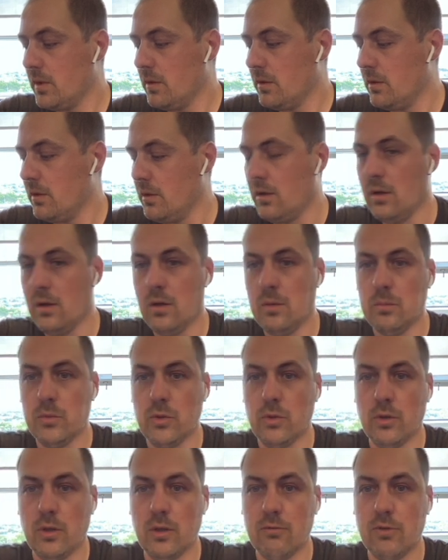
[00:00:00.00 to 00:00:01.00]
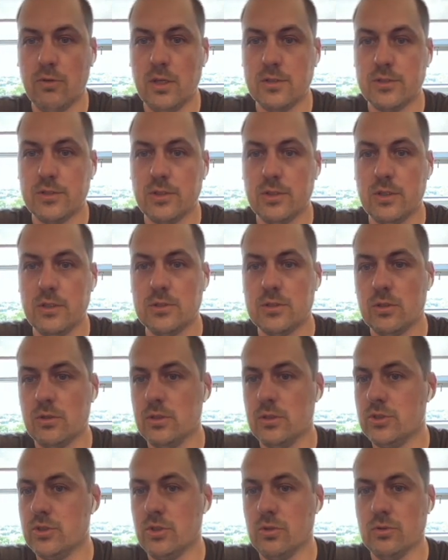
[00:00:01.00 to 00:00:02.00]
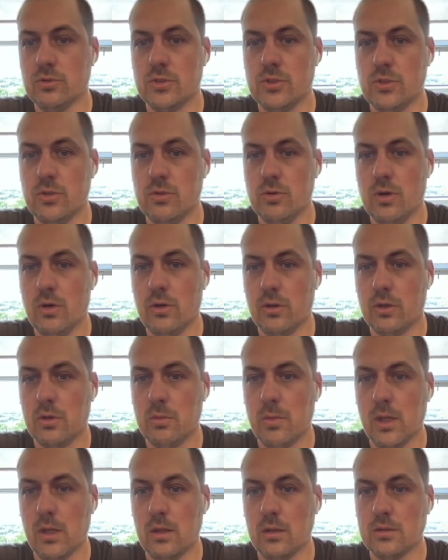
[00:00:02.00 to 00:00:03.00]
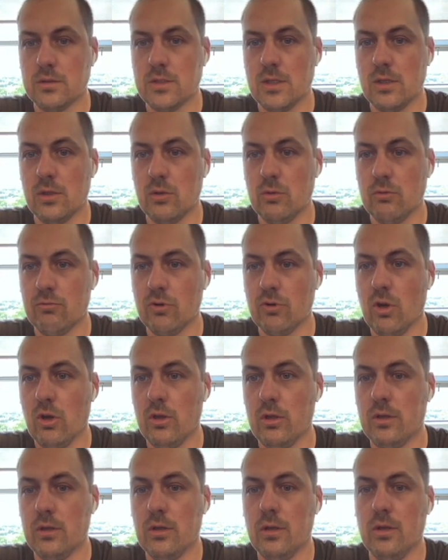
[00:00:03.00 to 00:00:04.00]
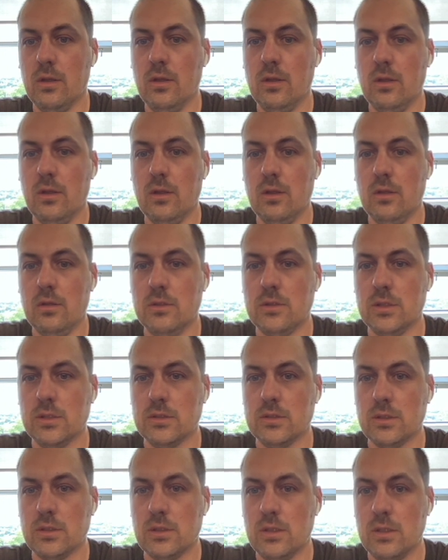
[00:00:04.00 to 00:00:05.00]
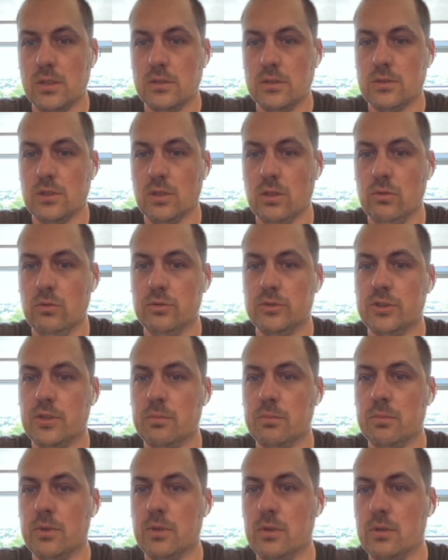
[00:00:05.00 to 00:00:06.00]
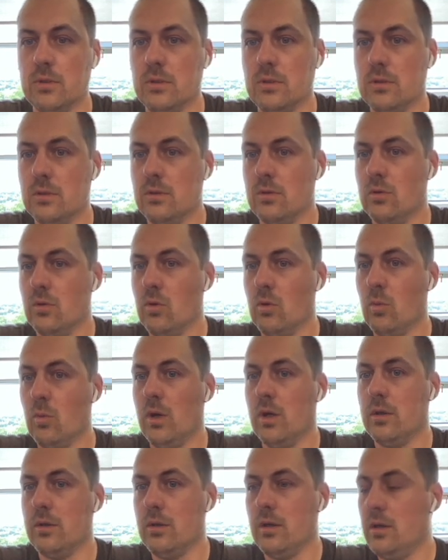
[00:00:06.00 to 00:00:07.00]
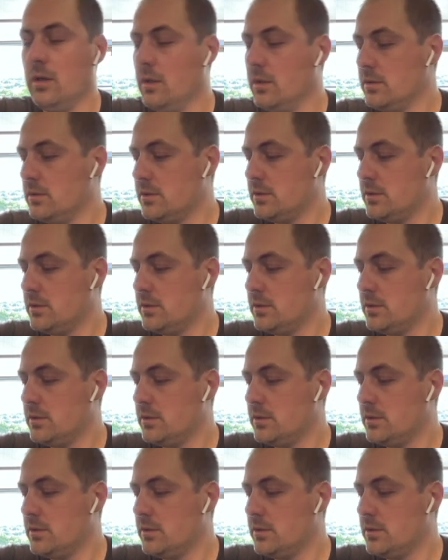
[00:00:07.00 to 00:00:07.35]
You have history, so this shows you all the commands that you've run, just in case you lose something or whatnot.